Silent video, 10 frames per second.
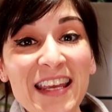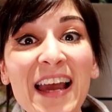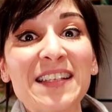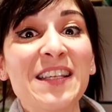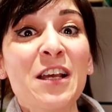
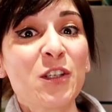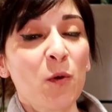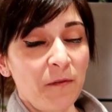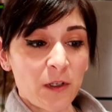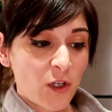Yes.
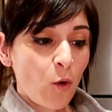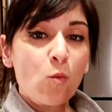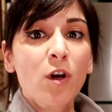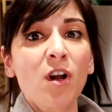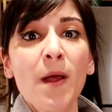So if you
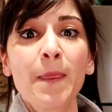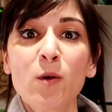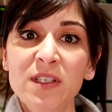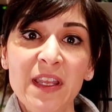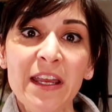don't work on
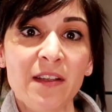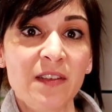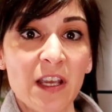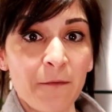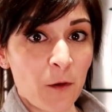those
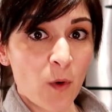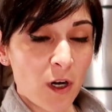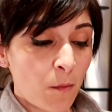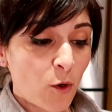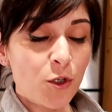things, if you are
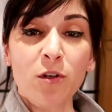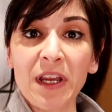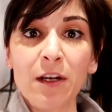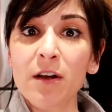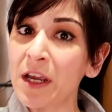an emotional
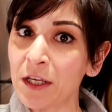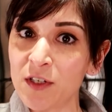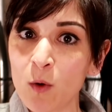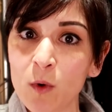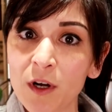eater and you
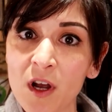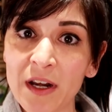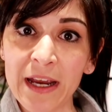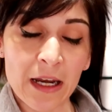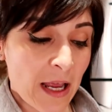don't work
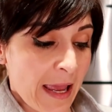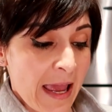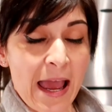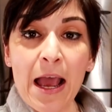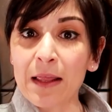on it,
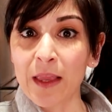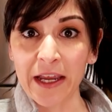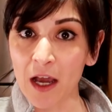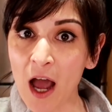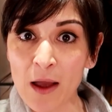
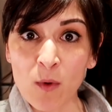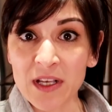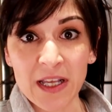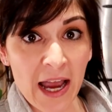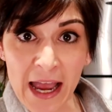like I
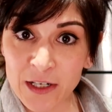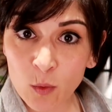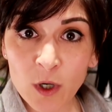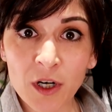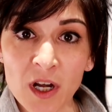was, I had to
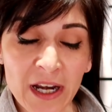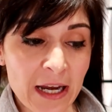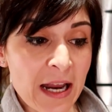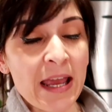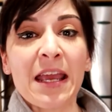work on
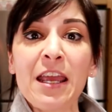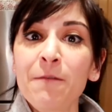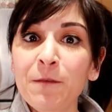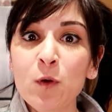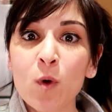it
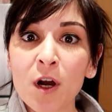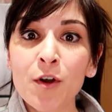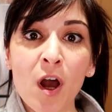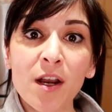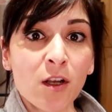if you are
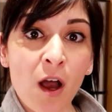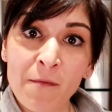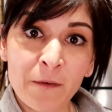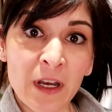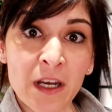not
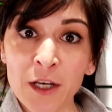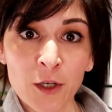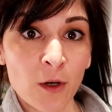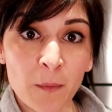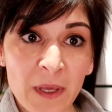confident and
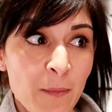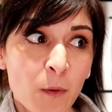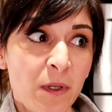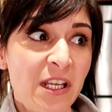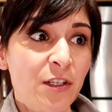you're a
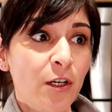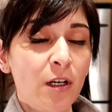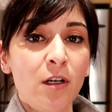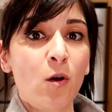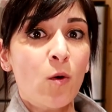people
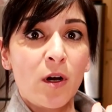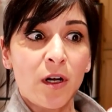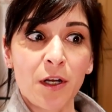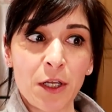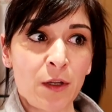pleaser
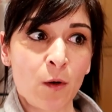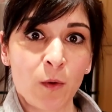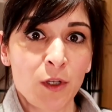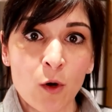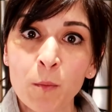or you
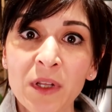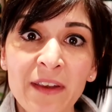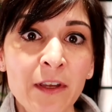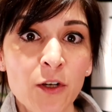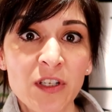know you don't
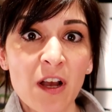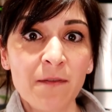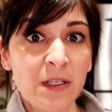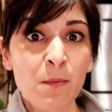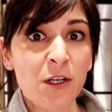believe in
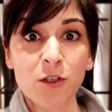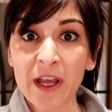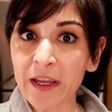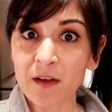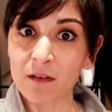yourself as much
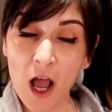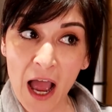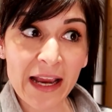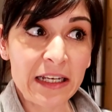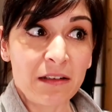like
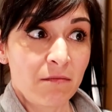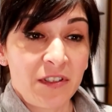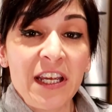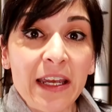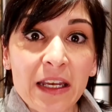I
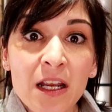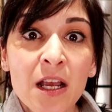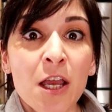did,